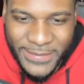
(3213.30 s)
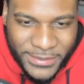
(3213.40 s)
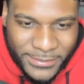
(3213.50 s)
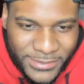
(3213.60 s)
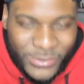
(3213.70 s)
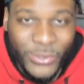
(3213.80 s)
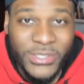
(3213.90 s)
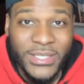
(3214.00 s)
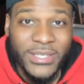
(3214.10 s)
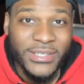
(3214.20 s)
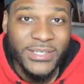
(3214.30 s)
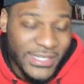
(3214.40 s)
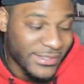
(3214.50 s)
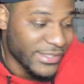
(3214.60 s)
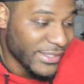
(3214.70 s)
him. I don't know what the hell y'all
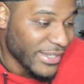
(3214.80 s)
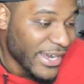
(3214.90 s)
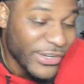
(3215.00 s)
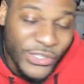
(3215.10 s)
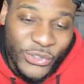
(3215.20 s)
was thinking. I already knew